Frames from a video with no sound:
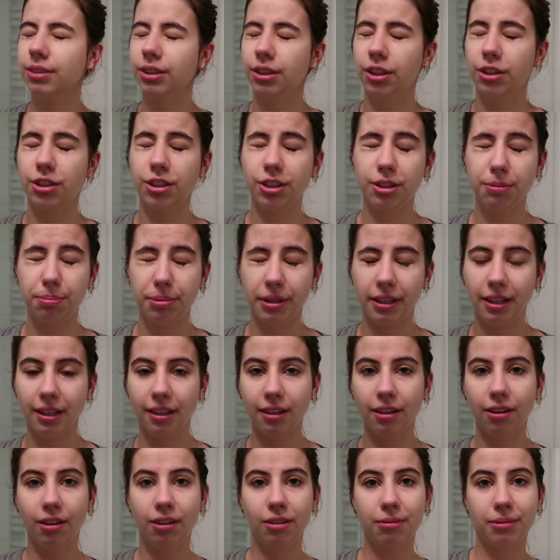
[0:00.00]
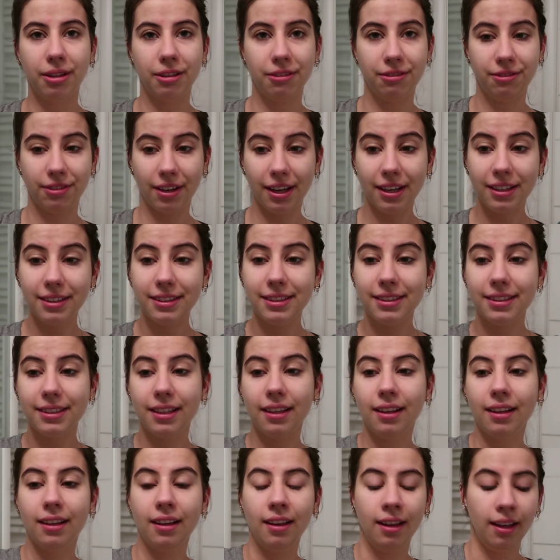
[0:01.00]
So I just spray it on my
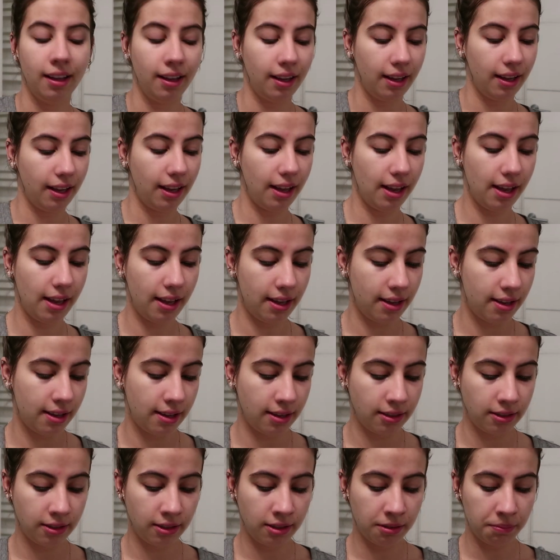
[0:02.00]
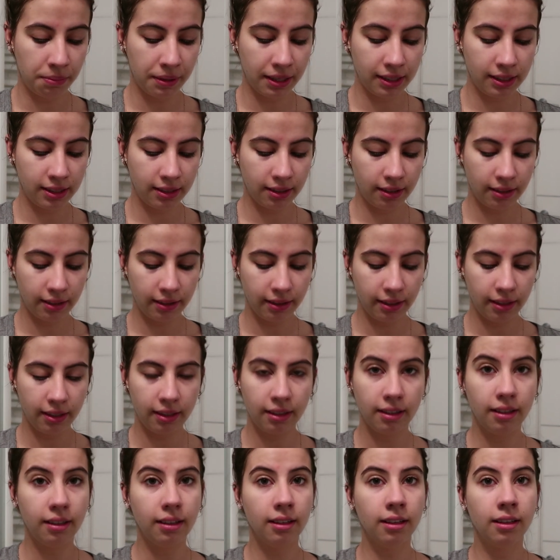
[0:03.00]
face, and
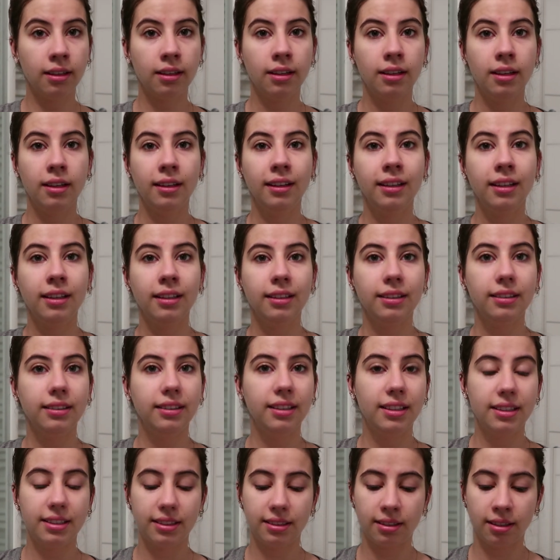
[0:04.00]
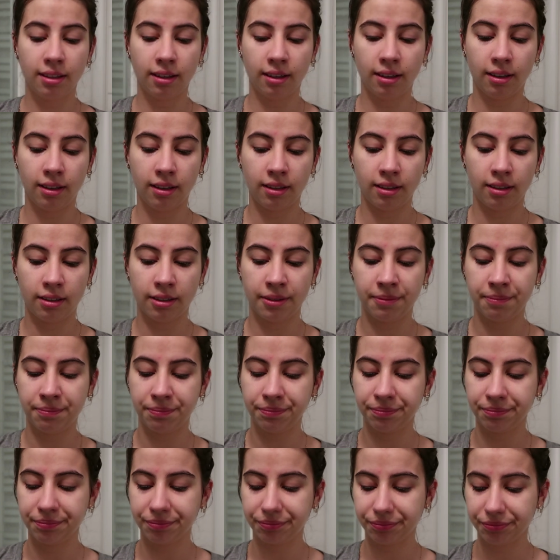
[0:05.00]
basically this
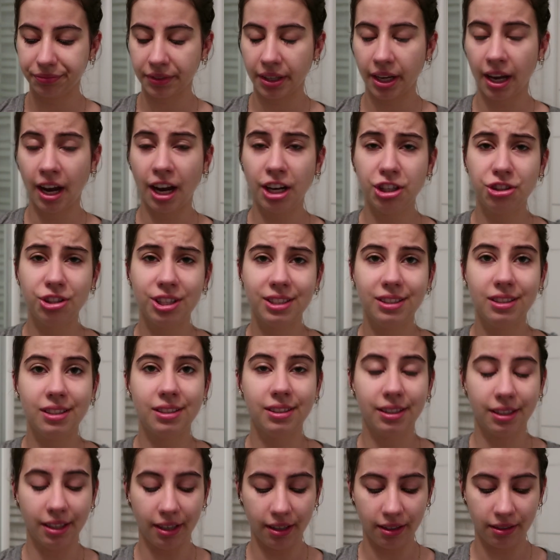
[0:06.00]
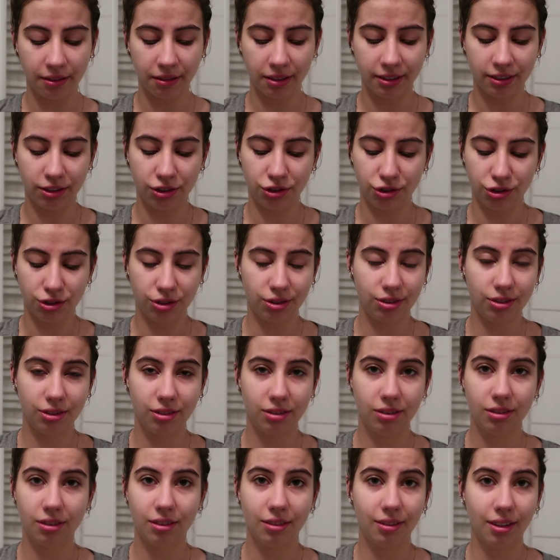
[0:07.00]
hydrates the skin because it's
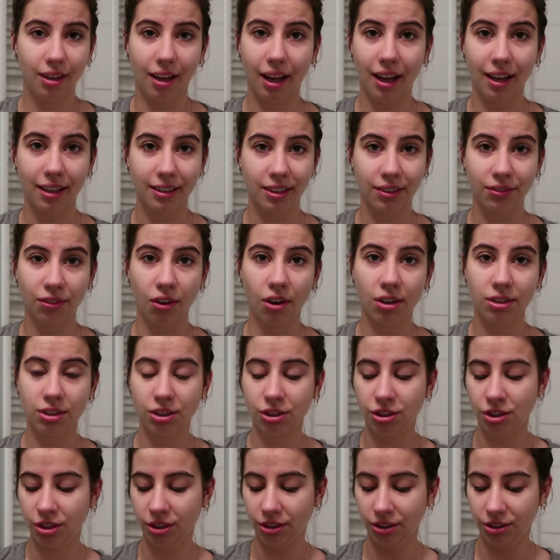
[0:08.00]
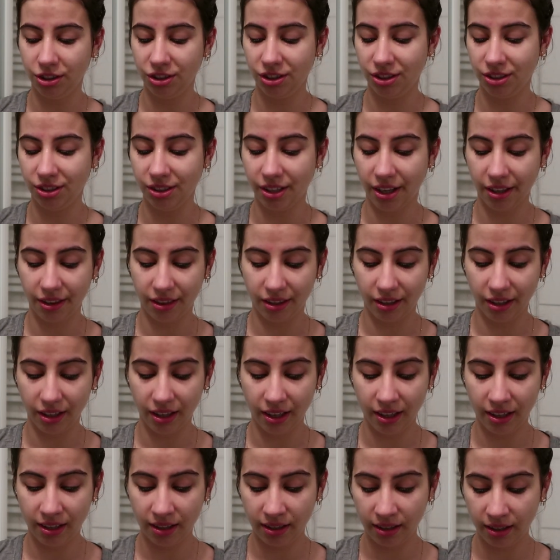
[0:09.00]
just active oxygen, there's nothing
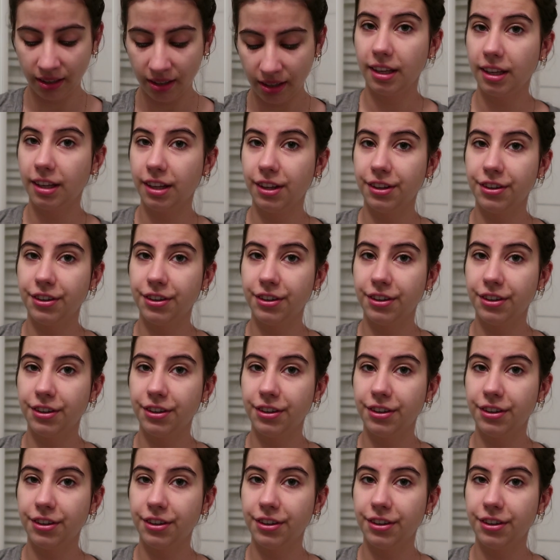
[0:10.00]
in it.